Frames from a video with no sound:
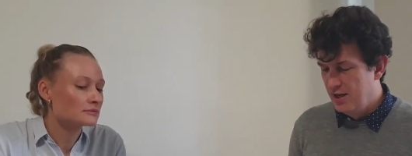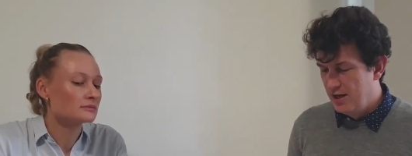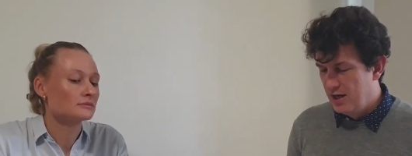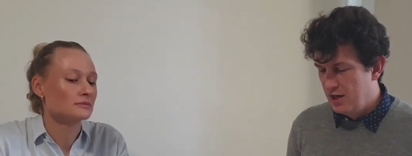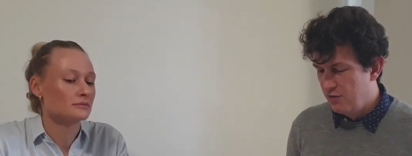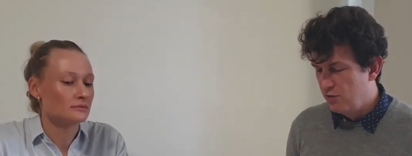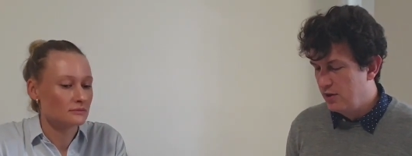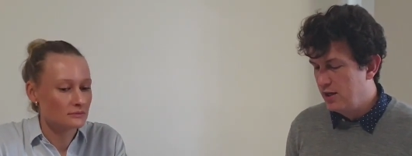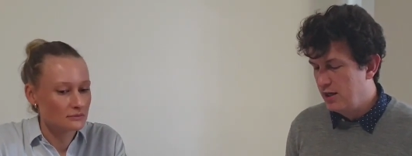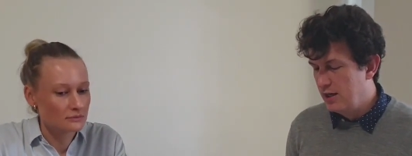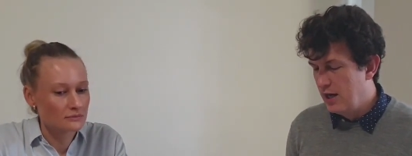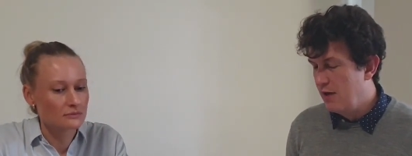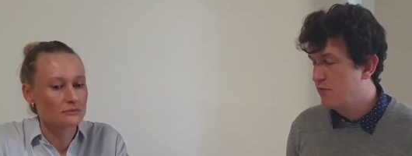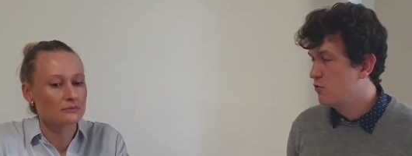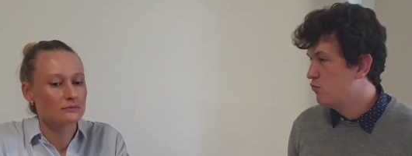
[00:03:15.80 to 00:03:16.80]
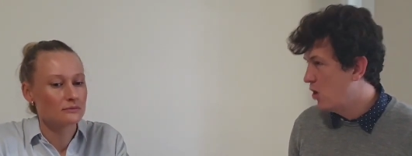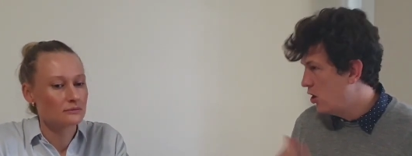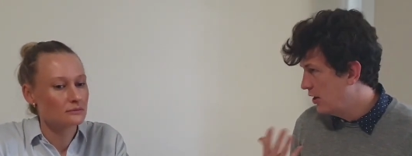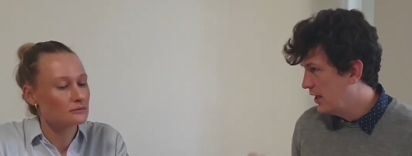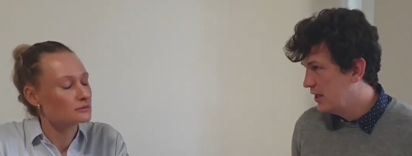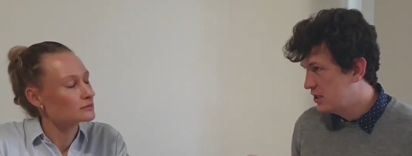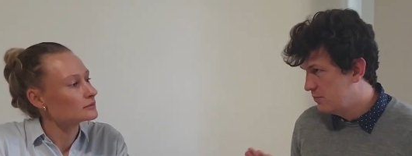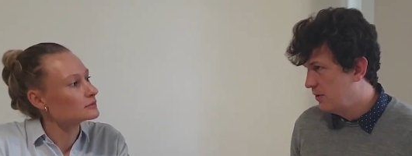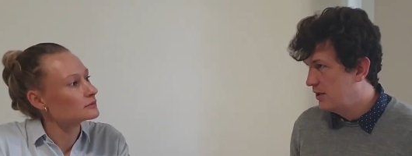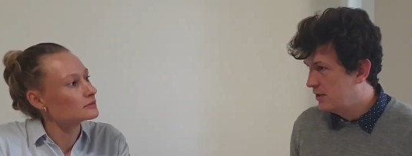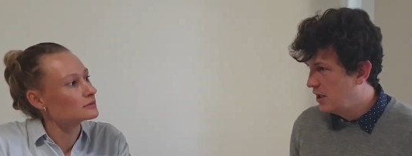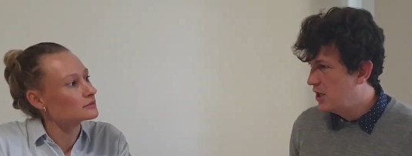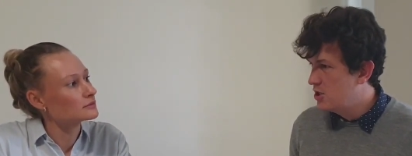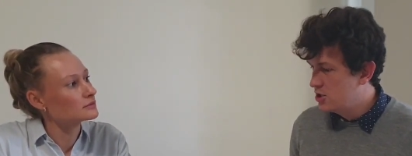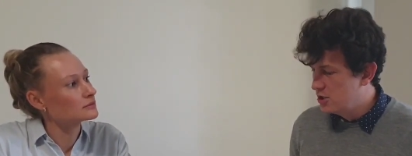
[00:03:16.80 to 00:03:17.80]
Speaker 1: if we have the wrong
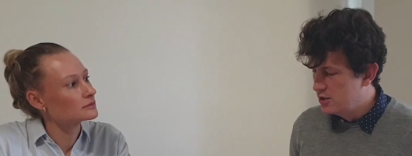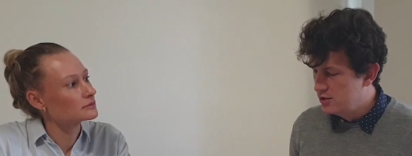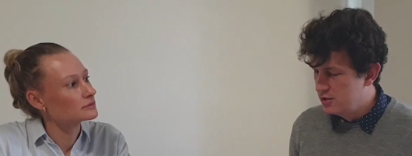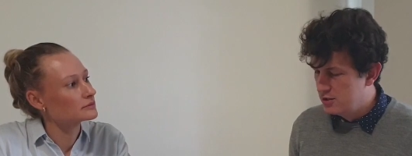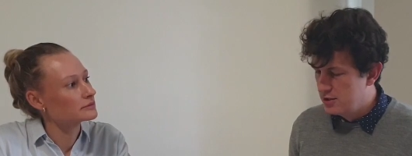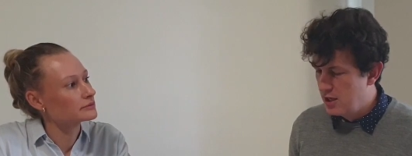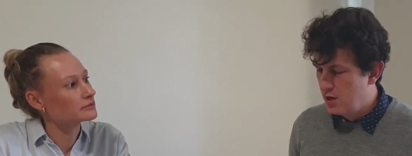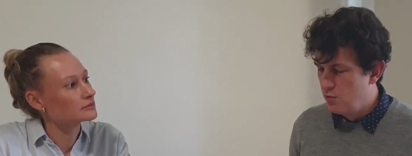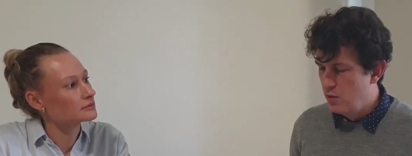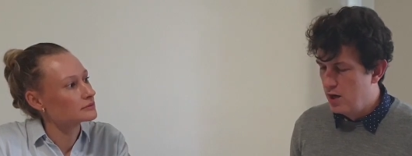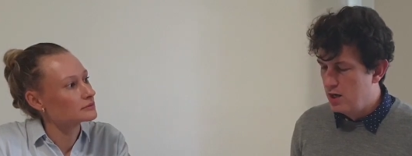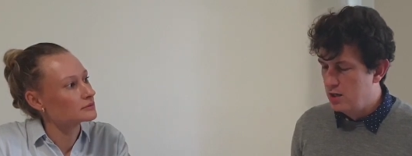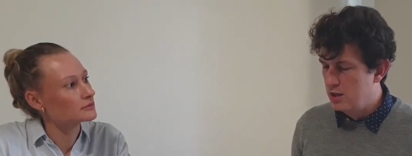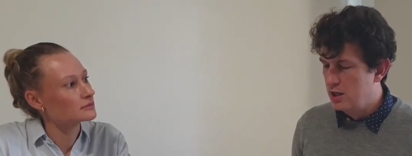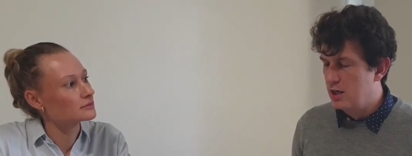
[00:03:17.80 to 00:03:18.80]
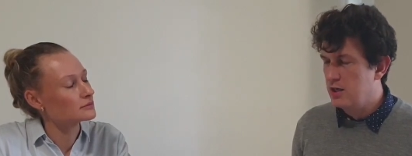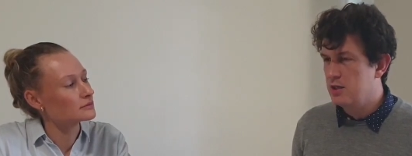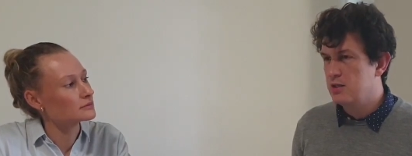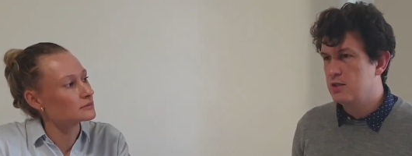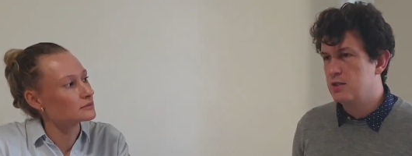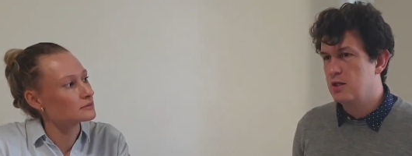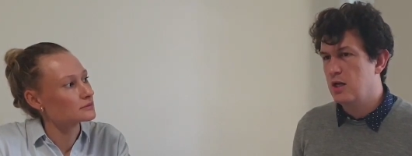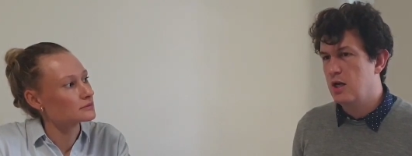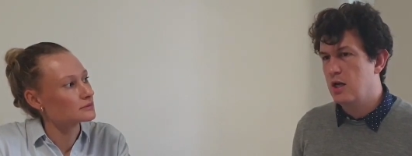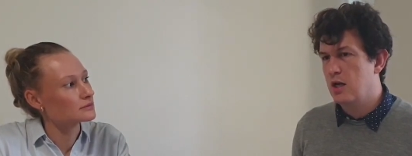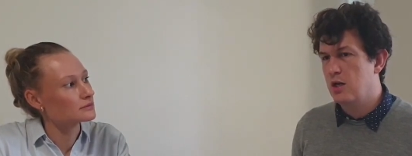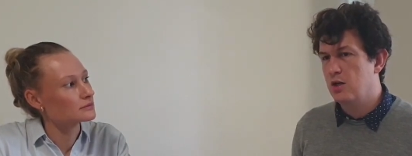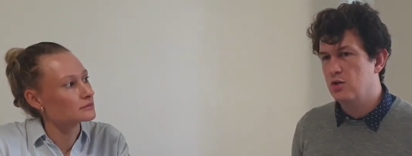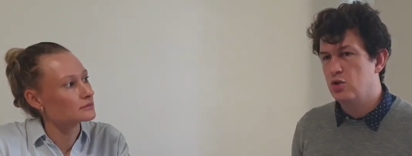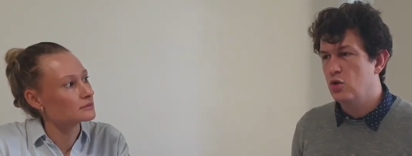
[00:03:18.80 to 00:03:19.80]
expectations, then when things
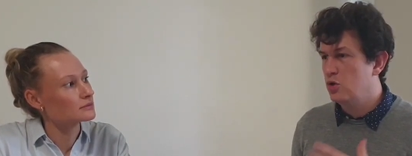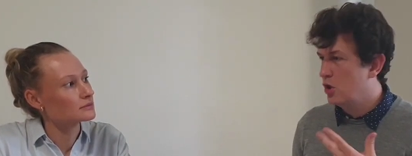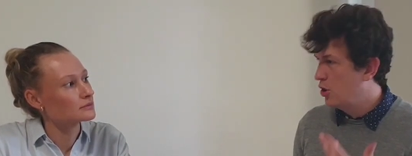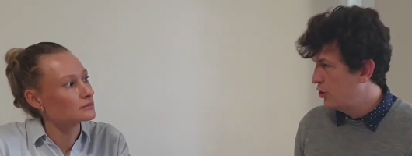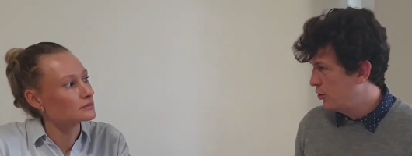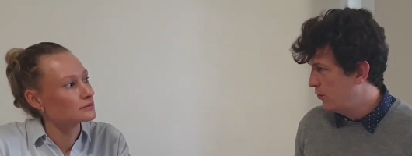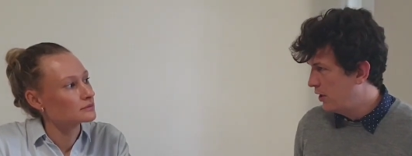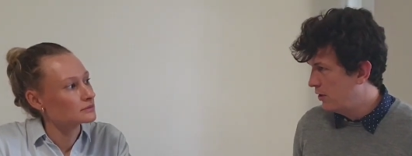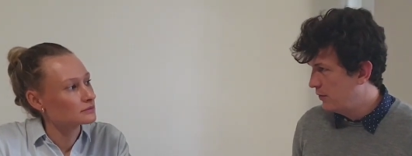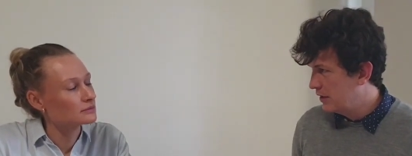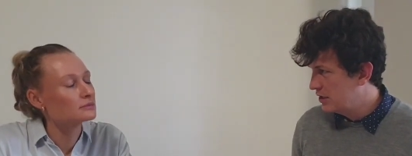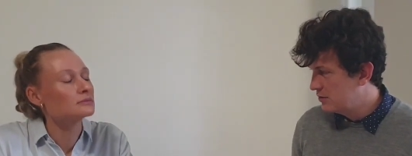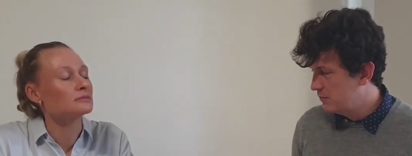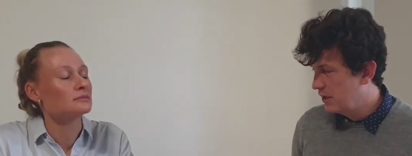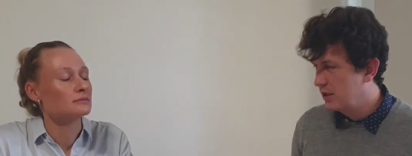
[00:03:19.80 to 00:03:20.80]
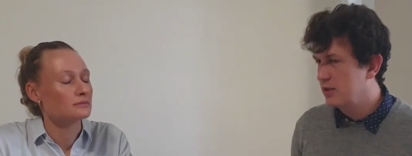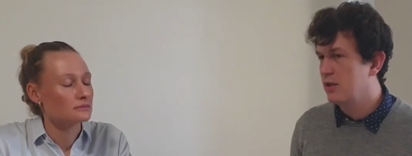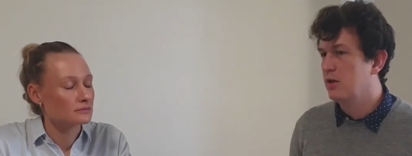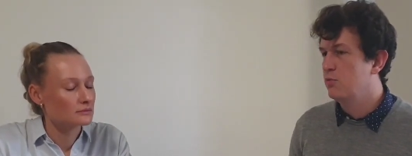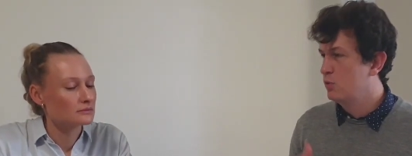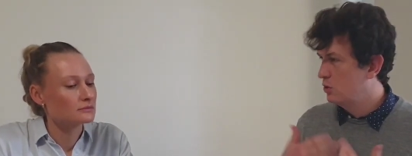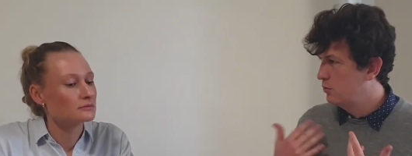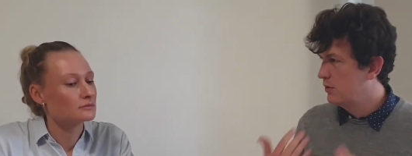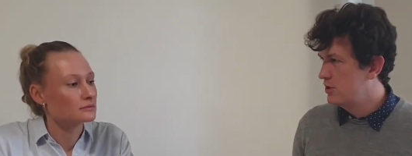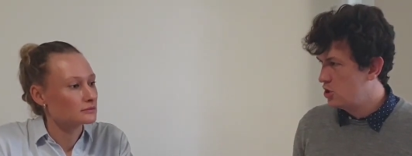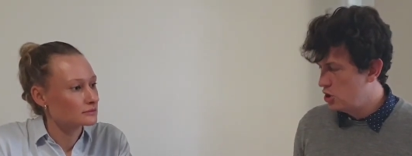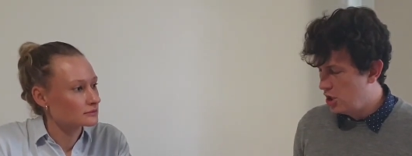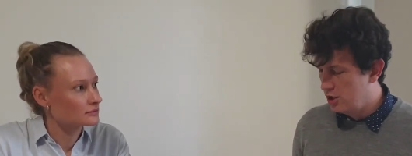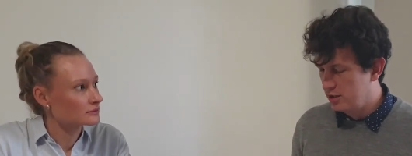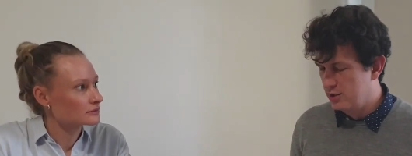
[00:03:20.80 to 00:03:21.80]
uh, don't go the way we expect, then we'll be
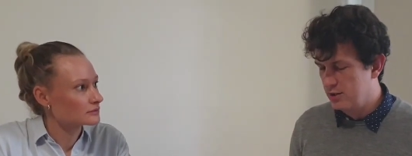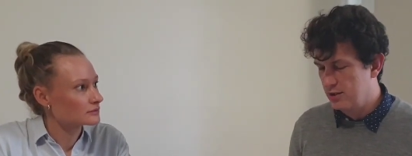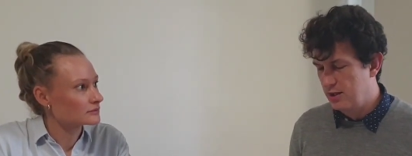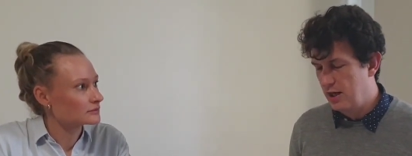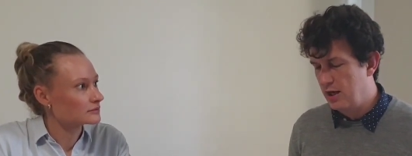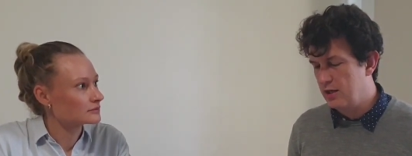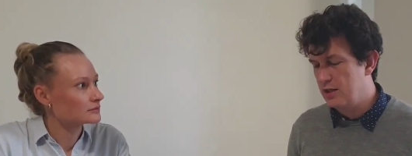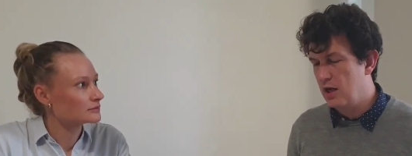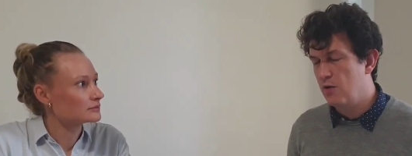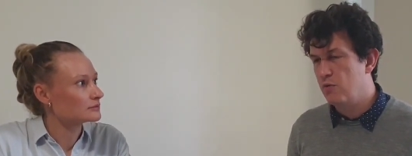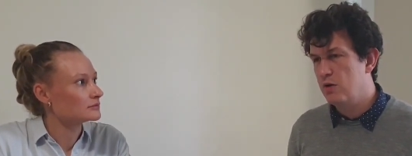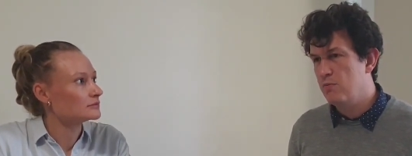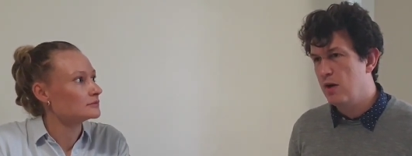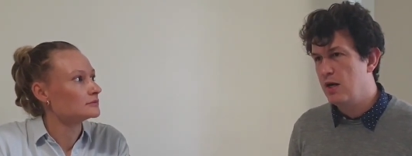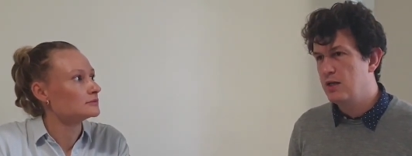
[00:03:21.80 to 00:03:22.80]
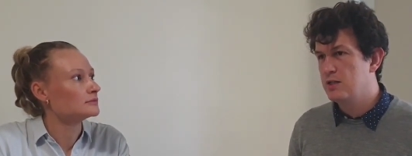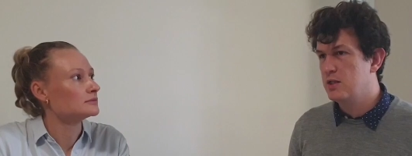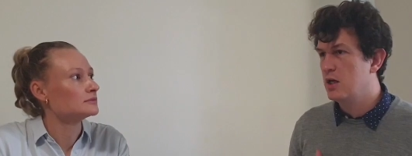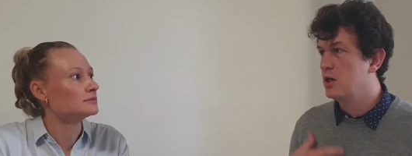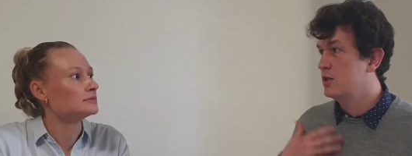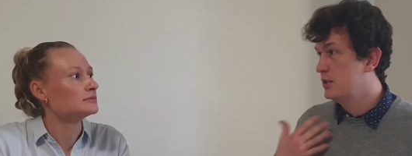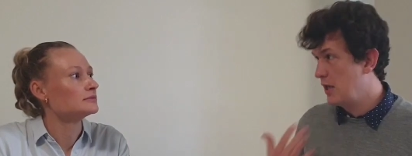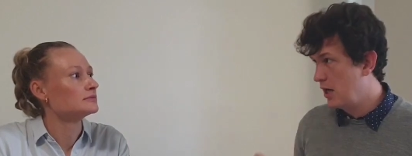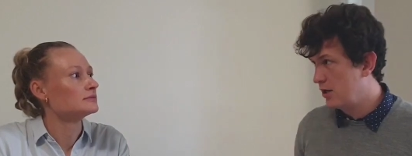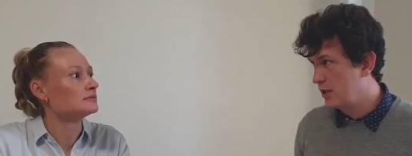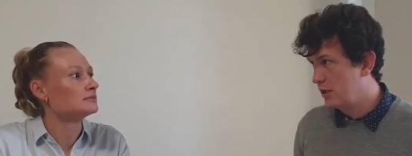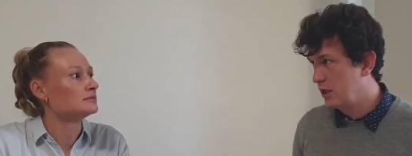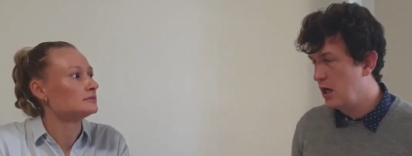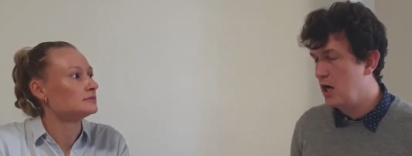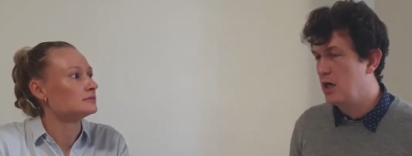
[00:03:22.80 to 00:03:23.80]
shocked and uh, we may start
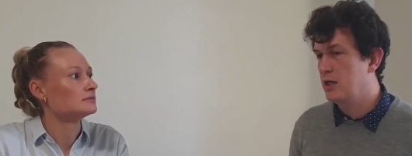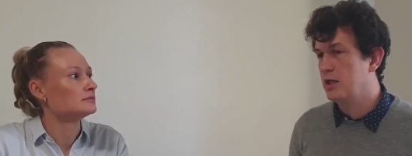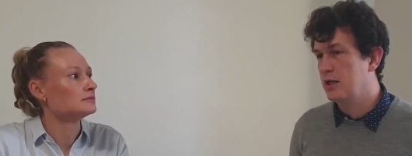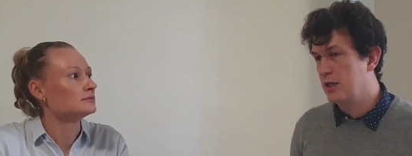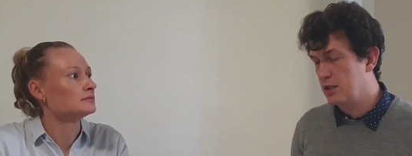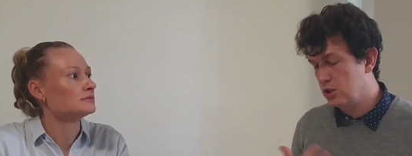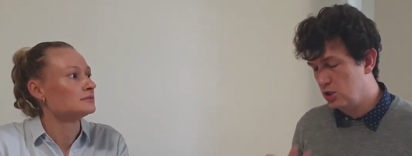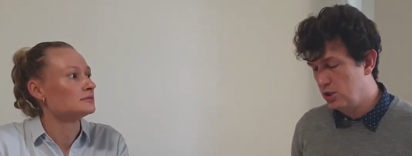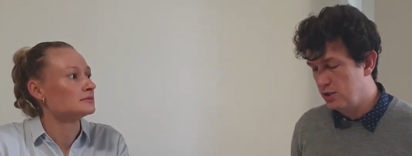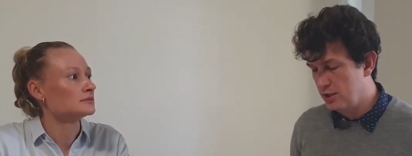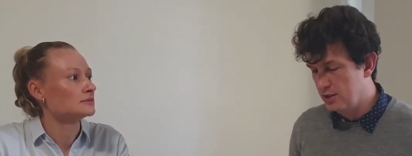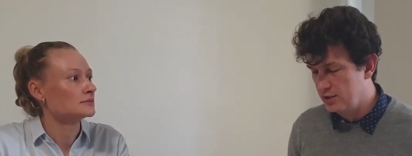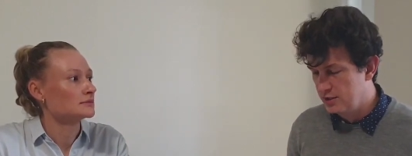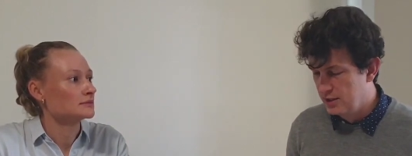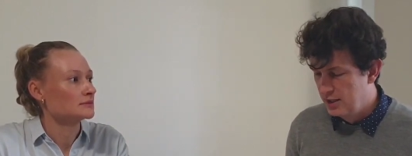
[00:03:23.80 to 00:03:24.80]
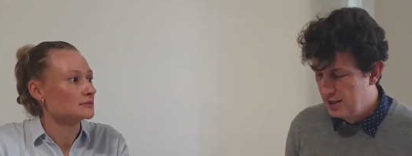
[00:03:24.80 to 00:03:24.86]
doubting God and His goodness.